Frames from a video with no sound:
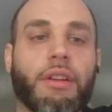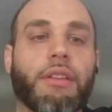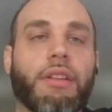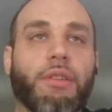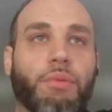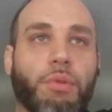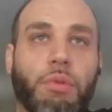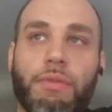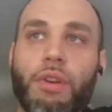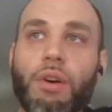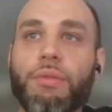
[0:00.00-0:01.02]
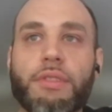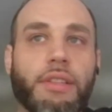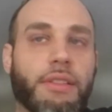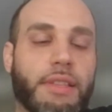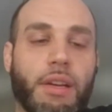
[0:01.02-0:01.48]
like we've known
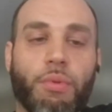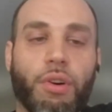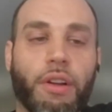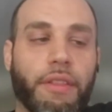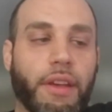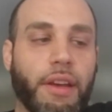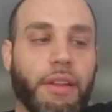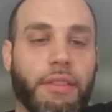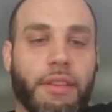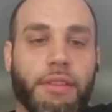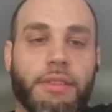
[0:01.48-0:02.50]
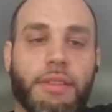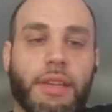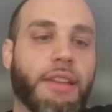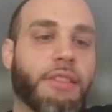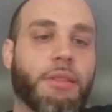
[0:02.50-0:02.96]
since day one that this
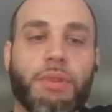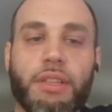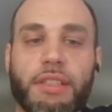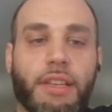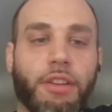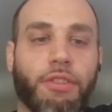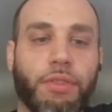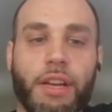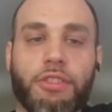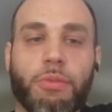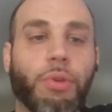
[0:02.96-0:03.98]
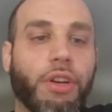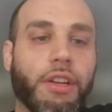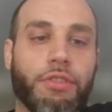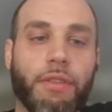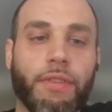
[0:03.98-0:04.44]
has to be a decentralized,
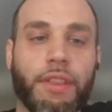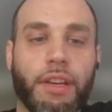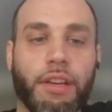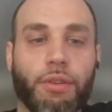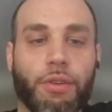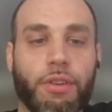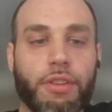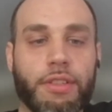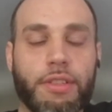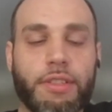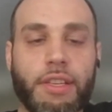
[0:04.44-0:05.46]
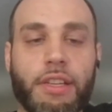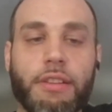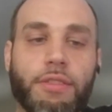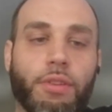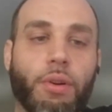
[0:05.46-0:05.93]
community driven thing in order to
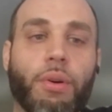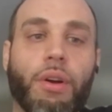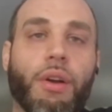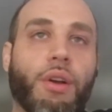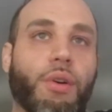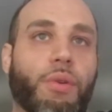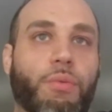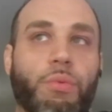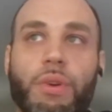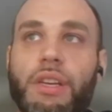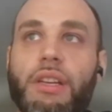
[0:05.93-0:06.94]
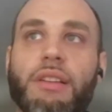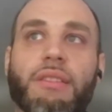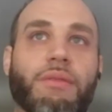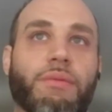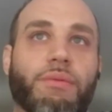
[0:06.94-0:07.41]
succeed. So we
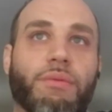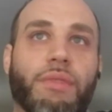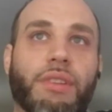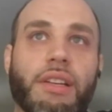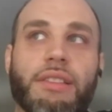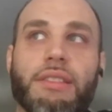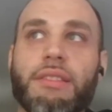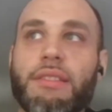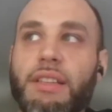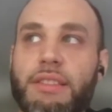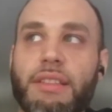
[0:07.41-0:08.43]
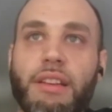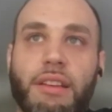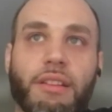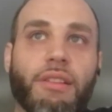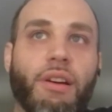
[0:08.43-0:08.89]
it's
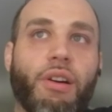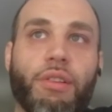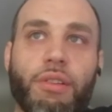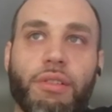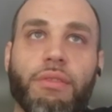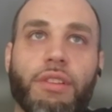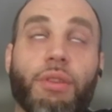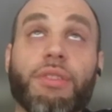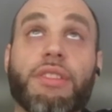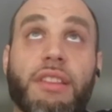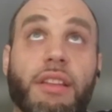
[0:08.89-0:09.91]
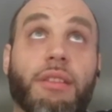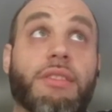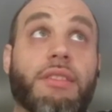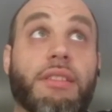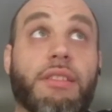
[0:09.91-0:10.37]
in our, it's in the
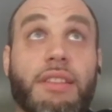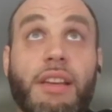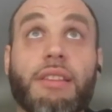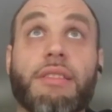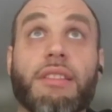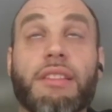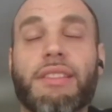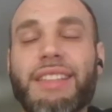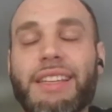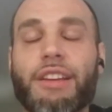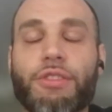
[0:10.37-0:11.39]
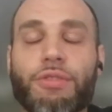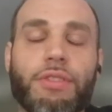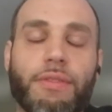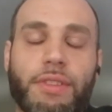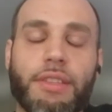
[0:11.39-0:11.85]
success, it's in the
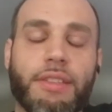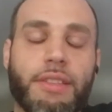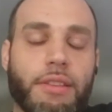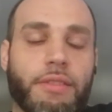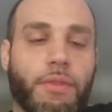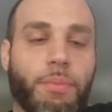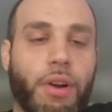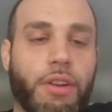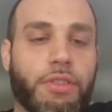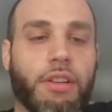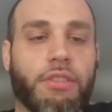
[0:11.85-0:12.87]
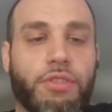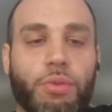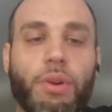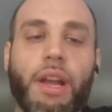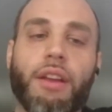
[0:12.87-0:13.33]
interest of the success of the project
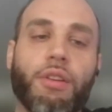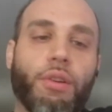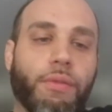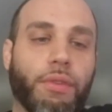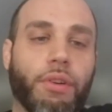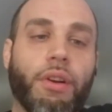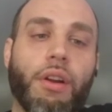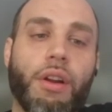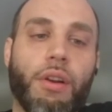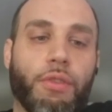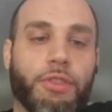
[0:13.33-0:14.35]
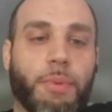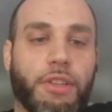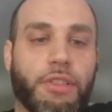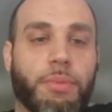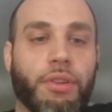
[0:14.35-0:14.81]
to hand over
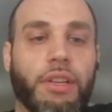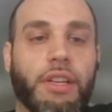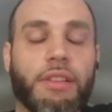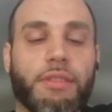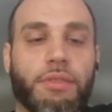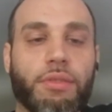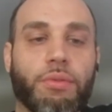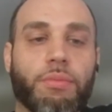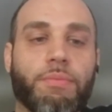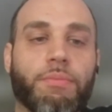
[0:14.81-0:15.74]
responsibility and to